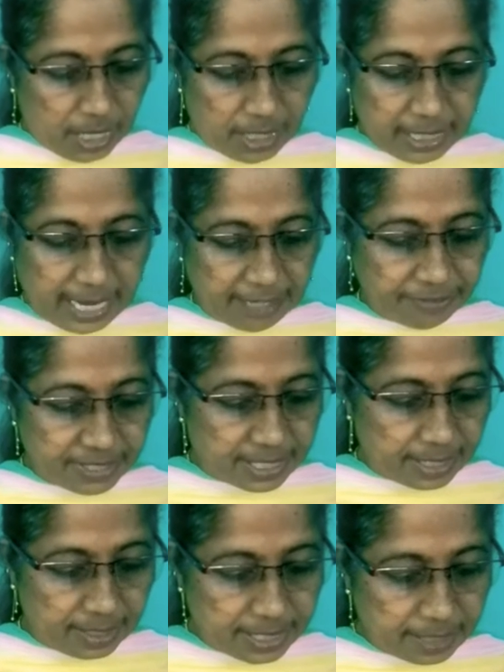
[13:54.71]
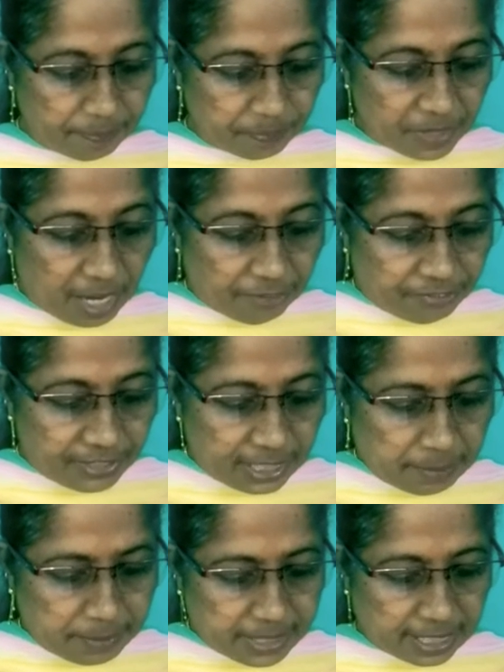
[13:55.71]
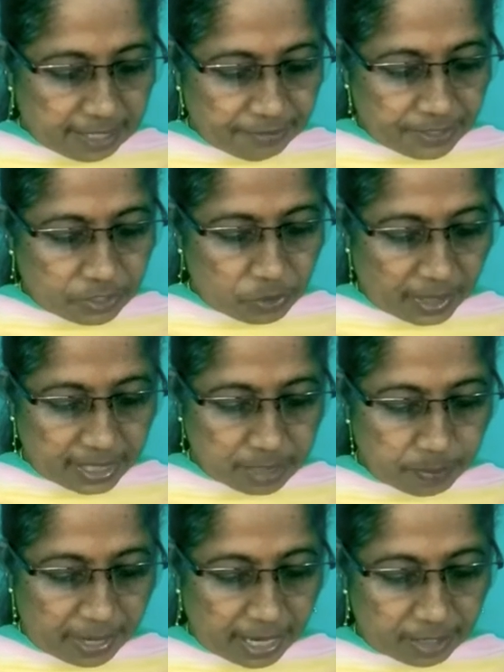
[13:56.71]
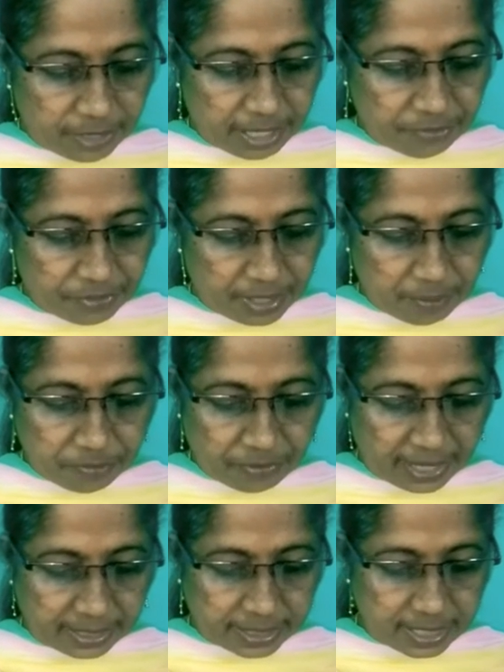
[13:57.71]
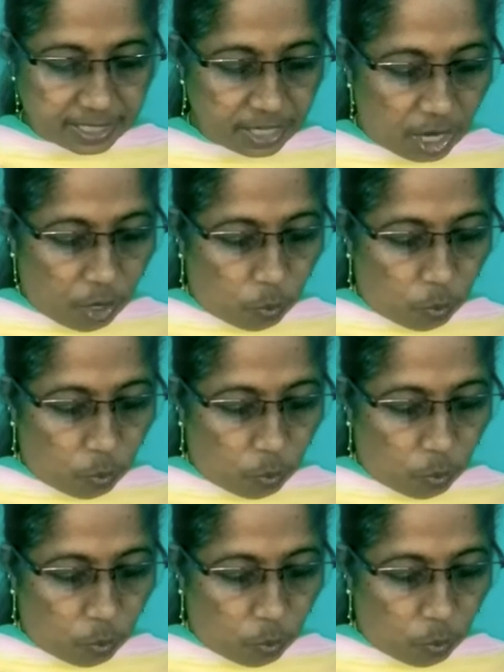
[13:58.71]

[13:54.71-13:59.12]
Life skills. Freedom is a gift to us by our great freedom fighters.